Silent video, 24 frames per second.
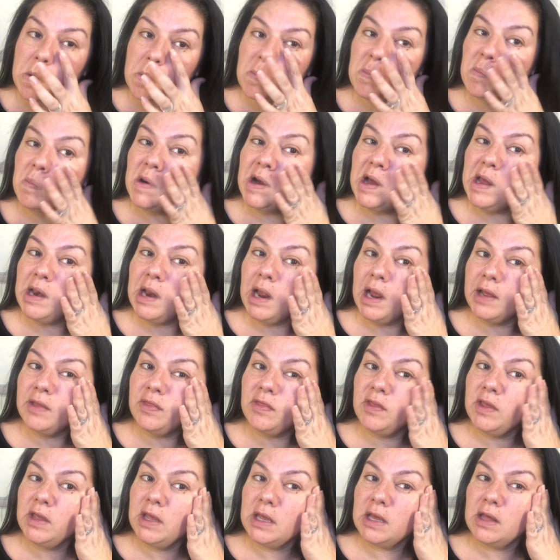But I
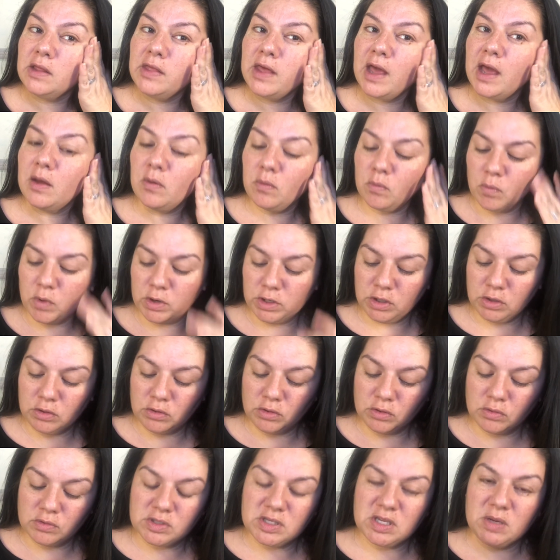think that when you
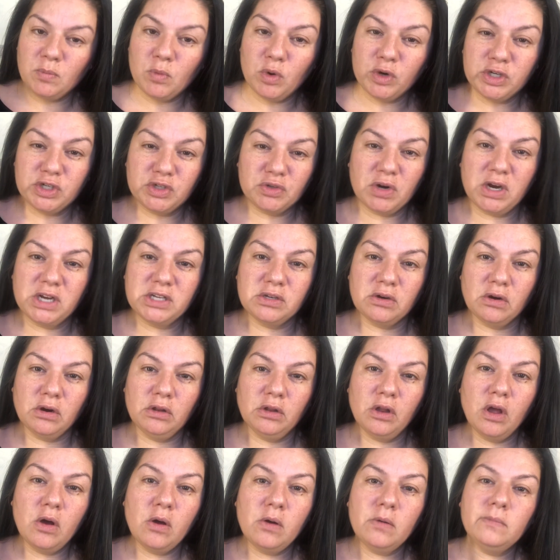use the moisturizer
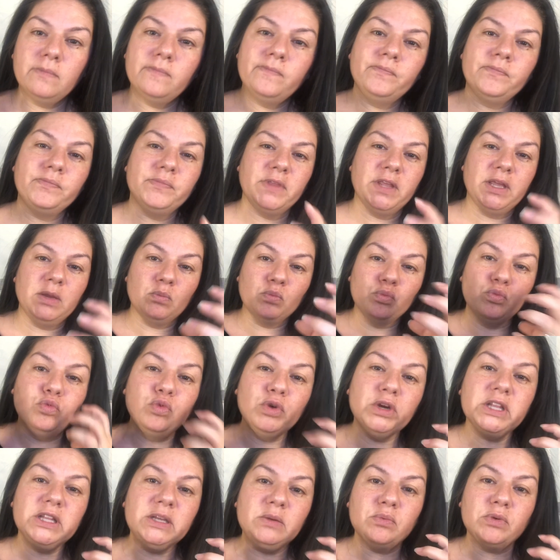alone, it
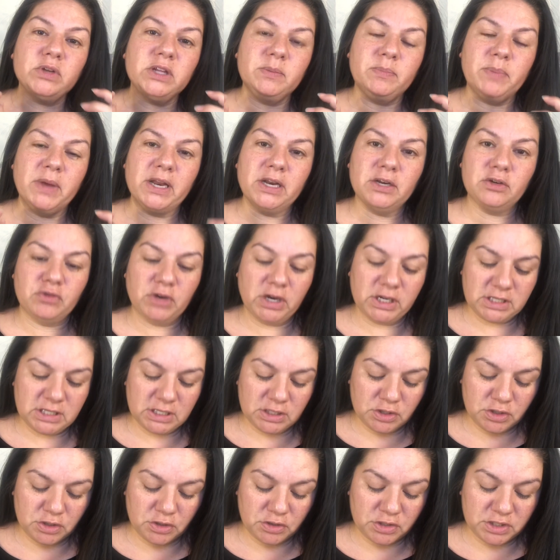really, really penetrates
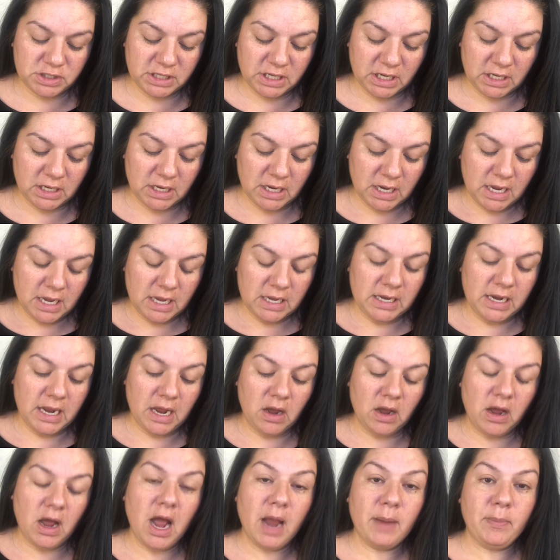into your skin.
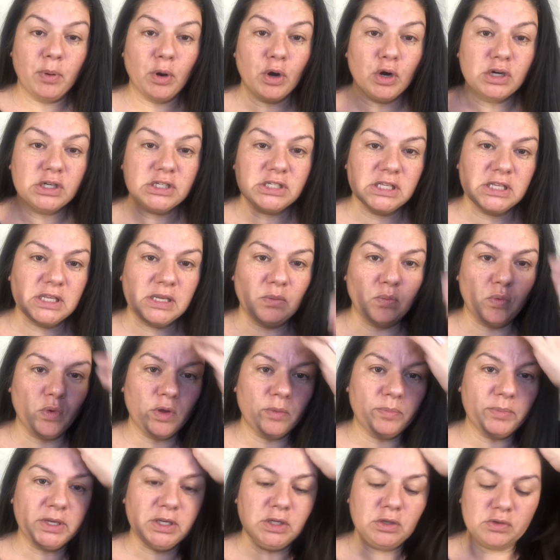Now, I personally
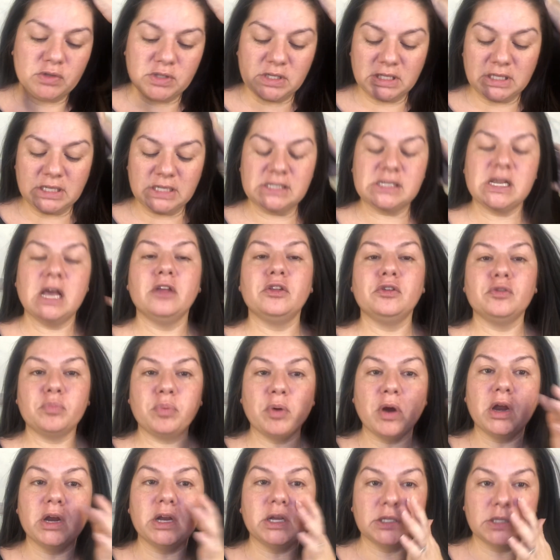will be using these other
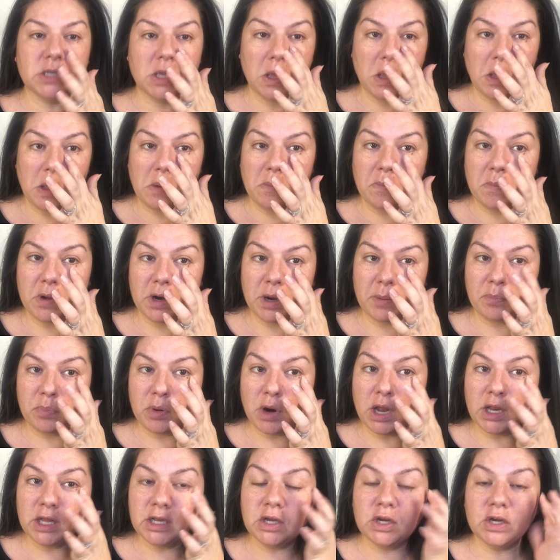products, but I'm
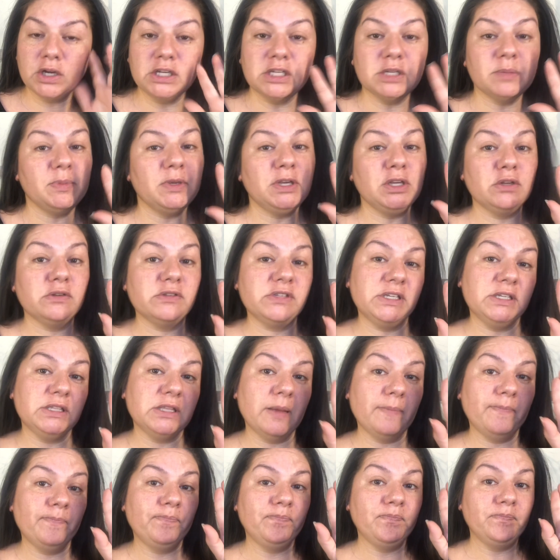probably going to be using
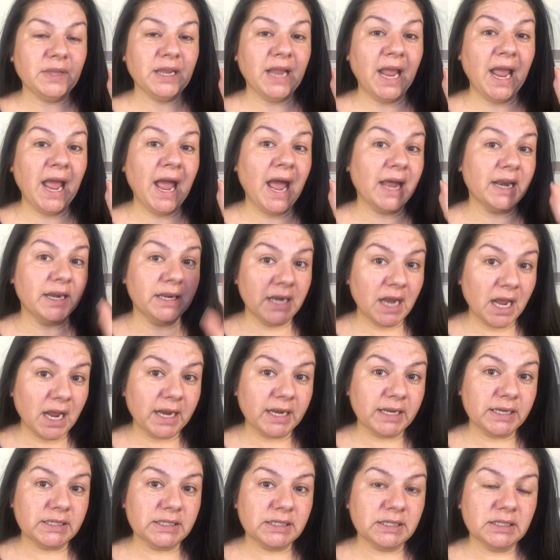them at
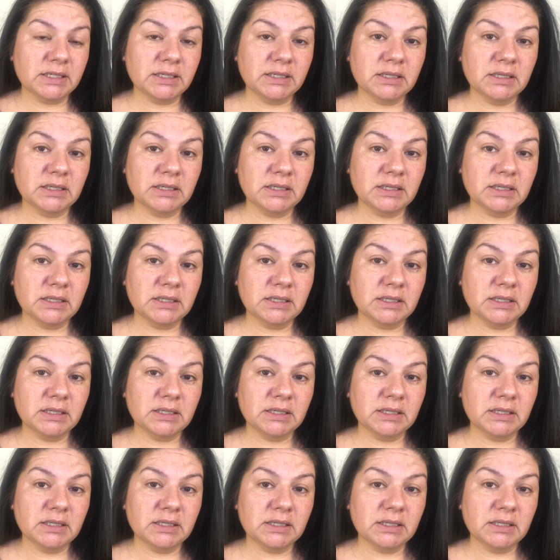night